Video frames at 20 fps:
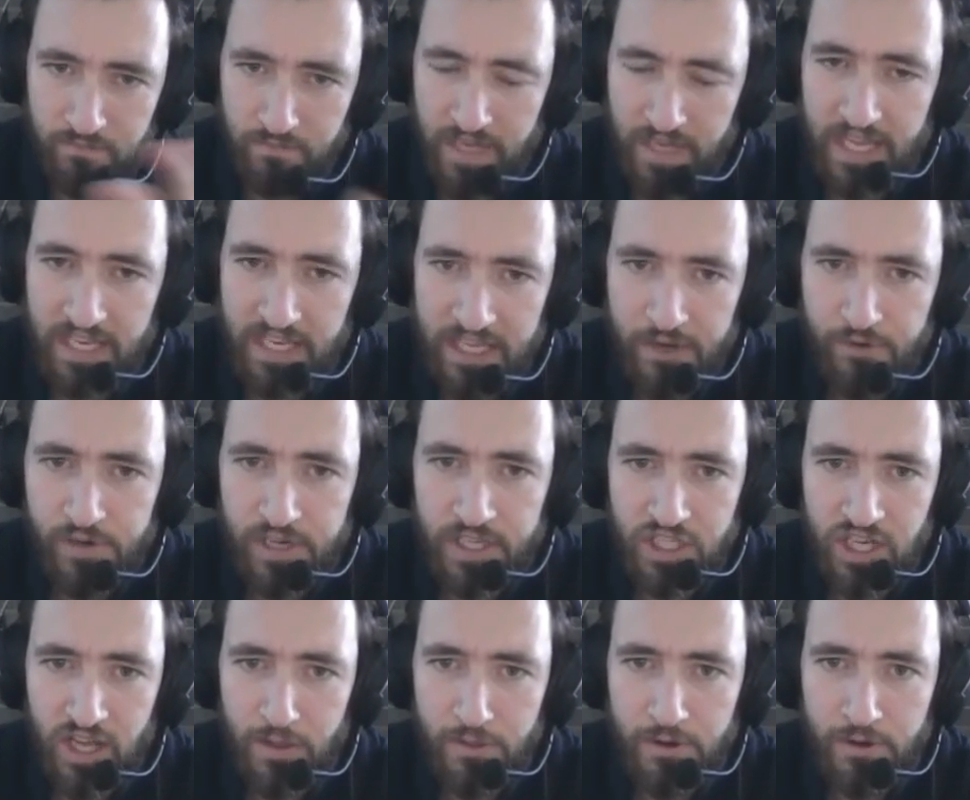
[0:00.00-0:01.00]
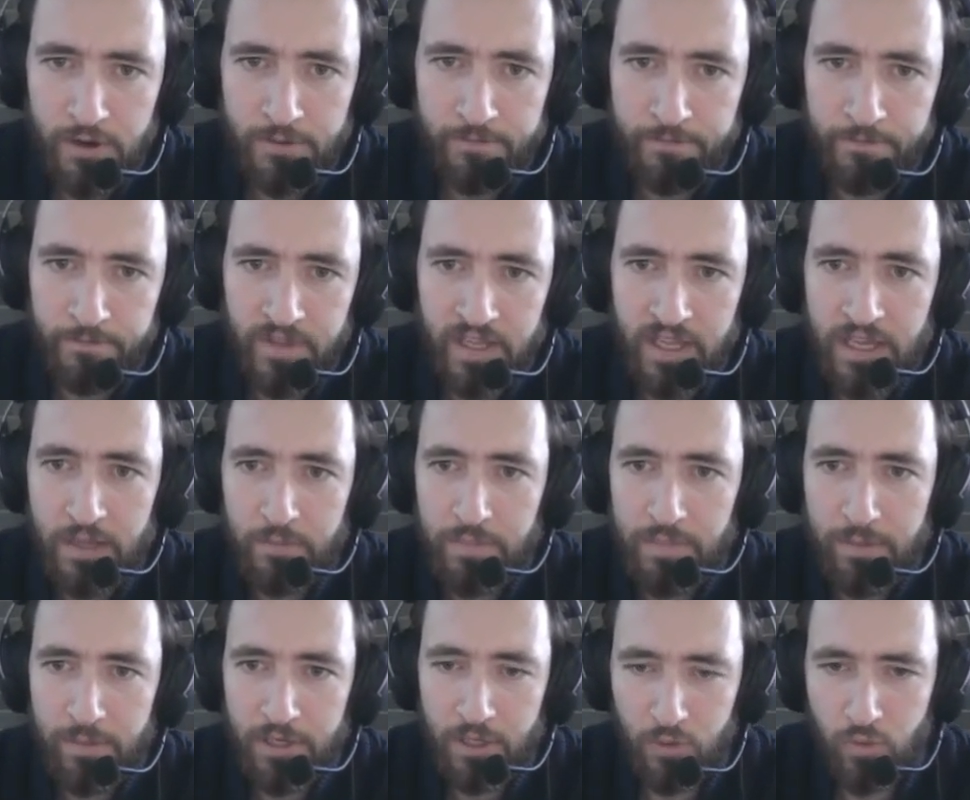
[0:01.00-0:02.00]
can hear each other.
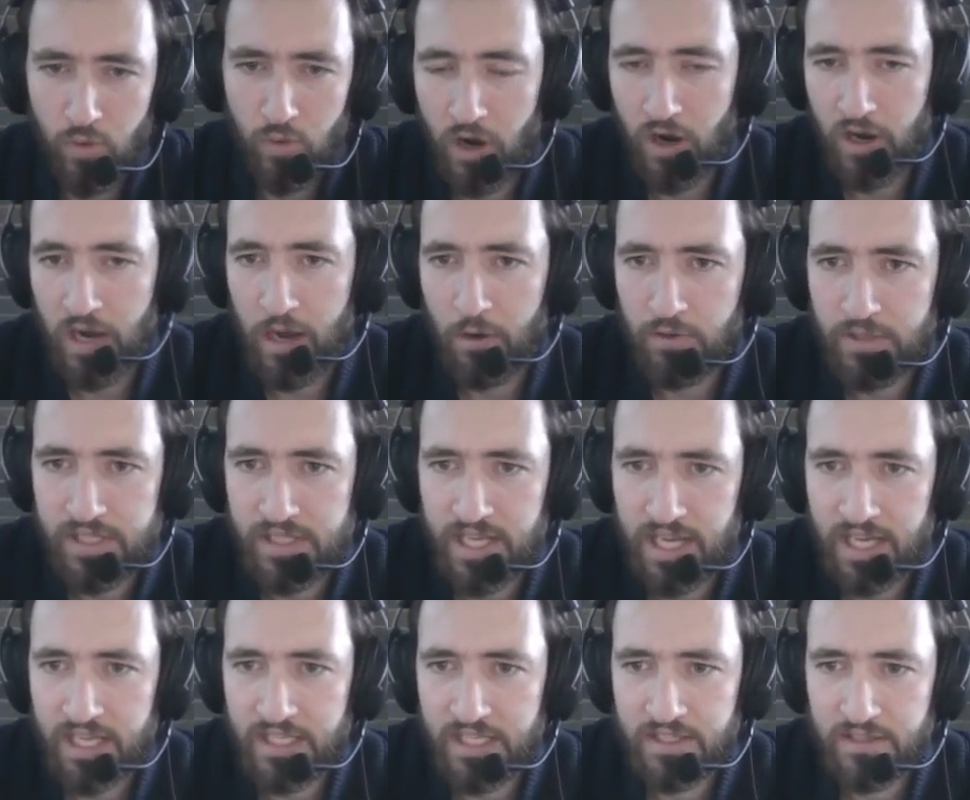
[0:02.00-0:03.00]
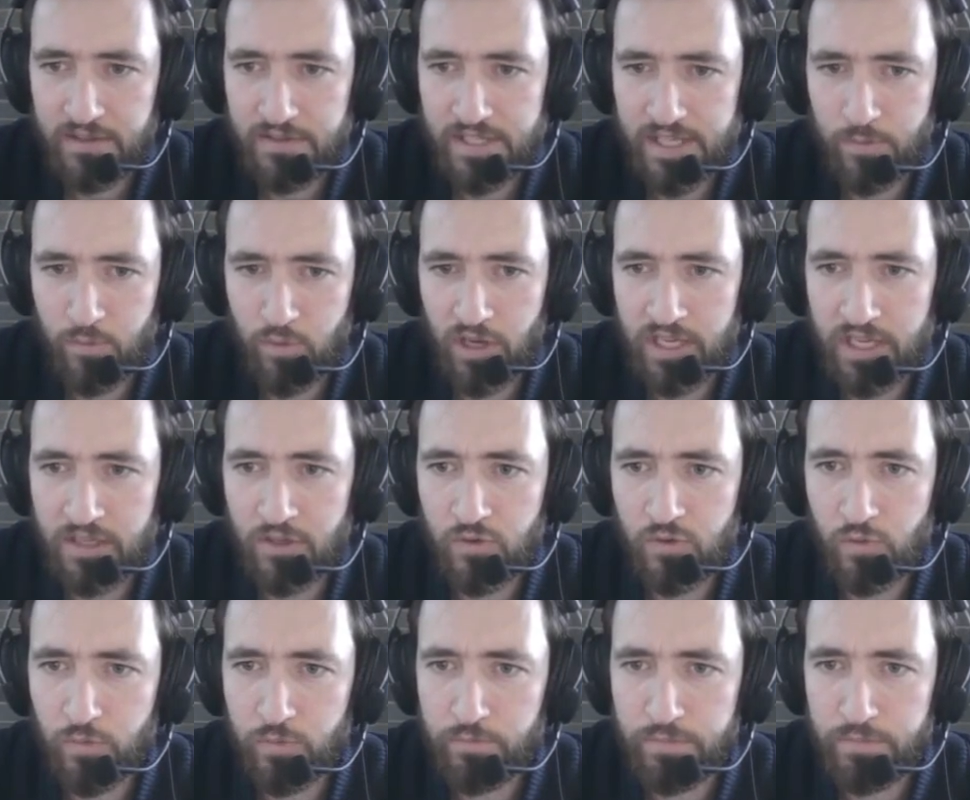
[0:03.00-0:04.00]
People who are outside, someone in
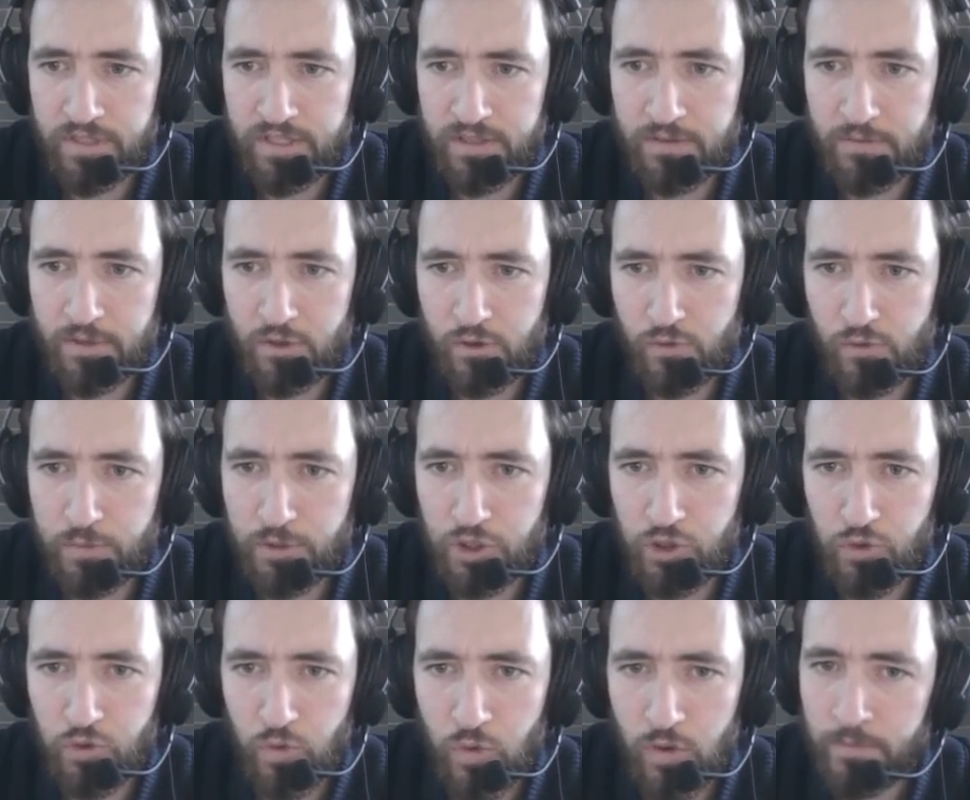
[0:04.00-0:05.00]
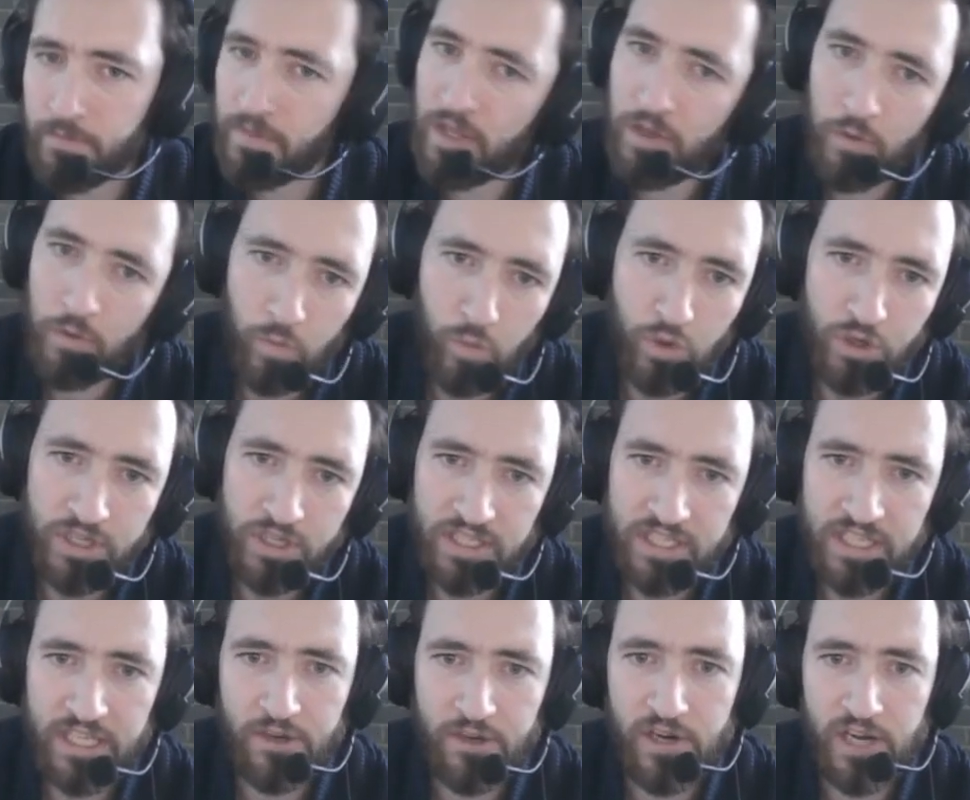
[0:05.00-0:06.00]
group 2, wouldn't
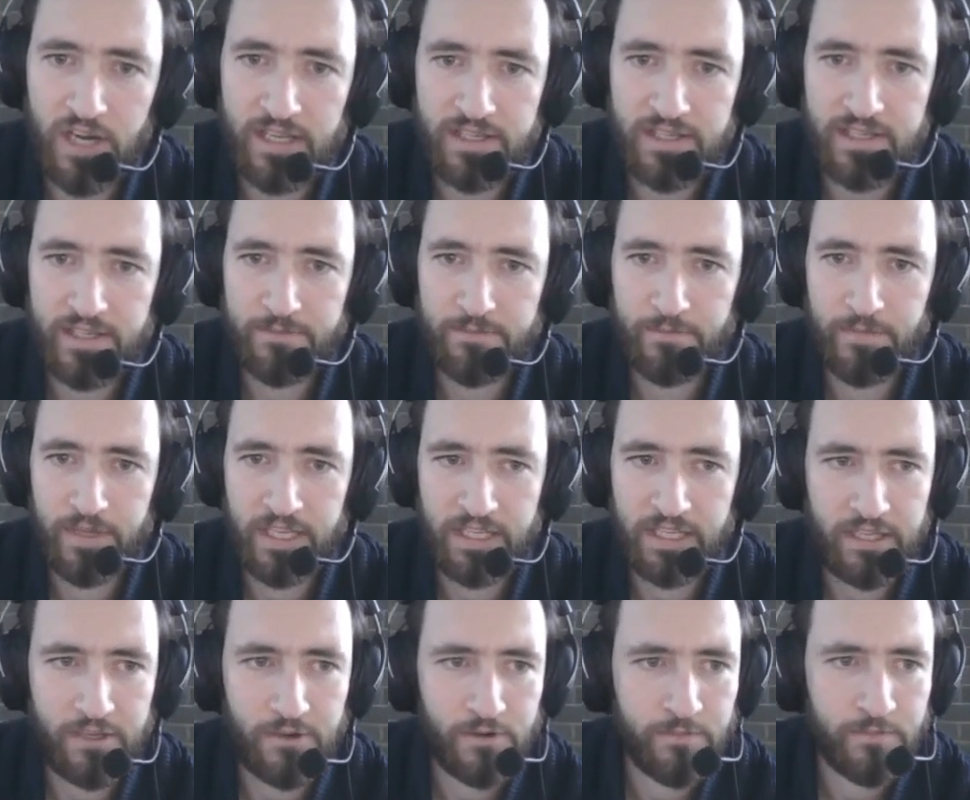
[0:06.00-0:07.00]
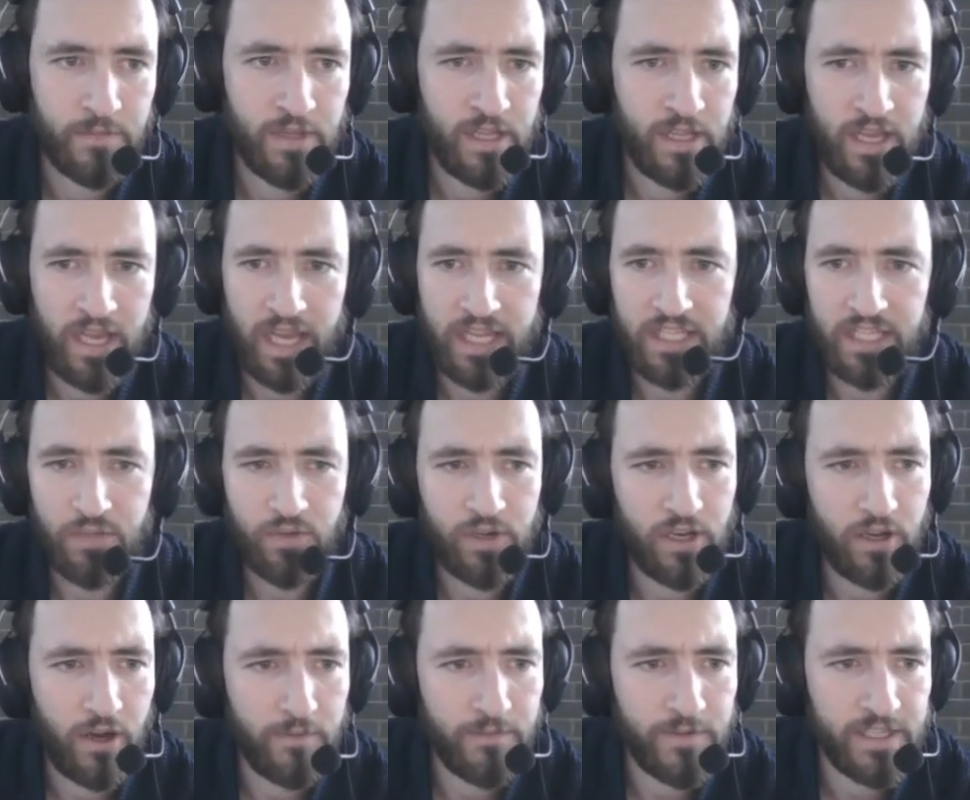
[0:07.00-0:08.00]
hear us in here. And you can
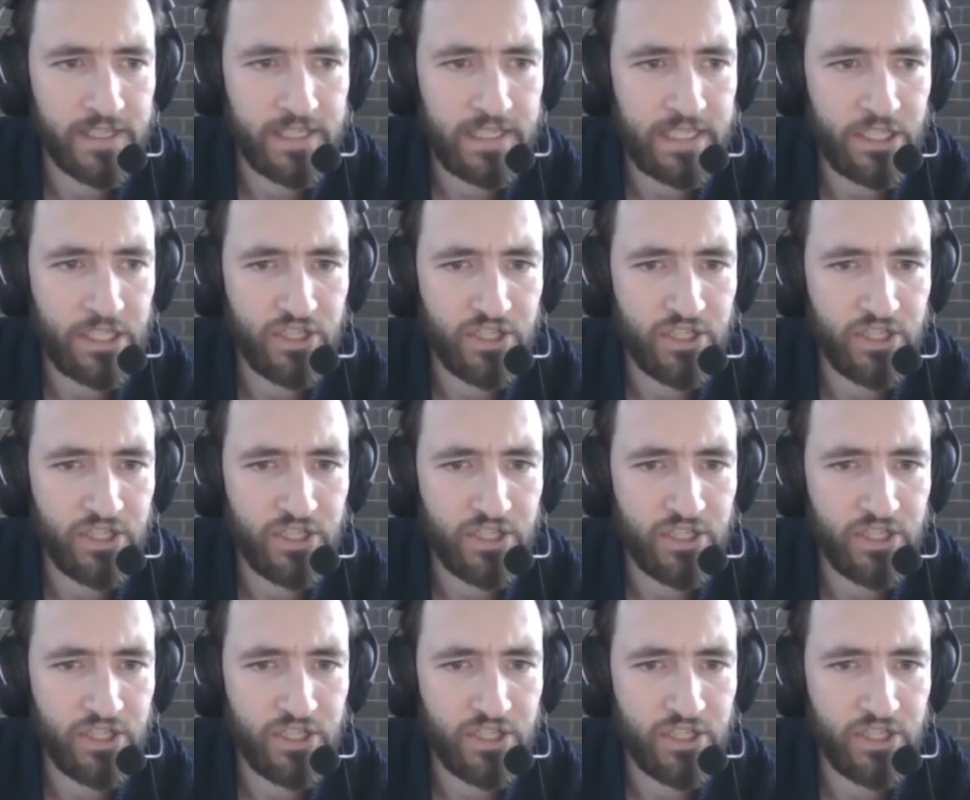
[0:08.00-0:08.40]
obviously